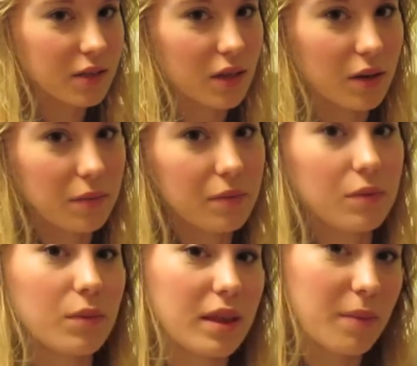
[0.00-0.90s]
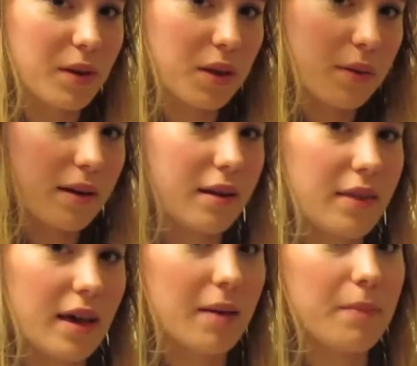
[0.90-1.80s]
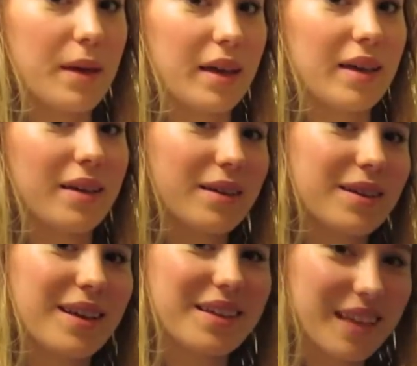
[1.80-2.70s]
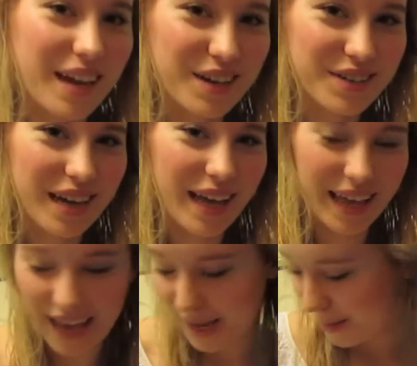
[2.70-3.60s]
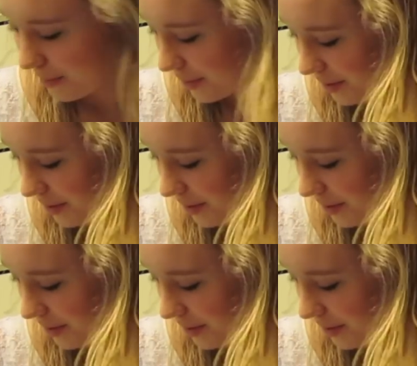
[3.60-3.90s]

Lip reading: so when they put you under the big hair drying cap.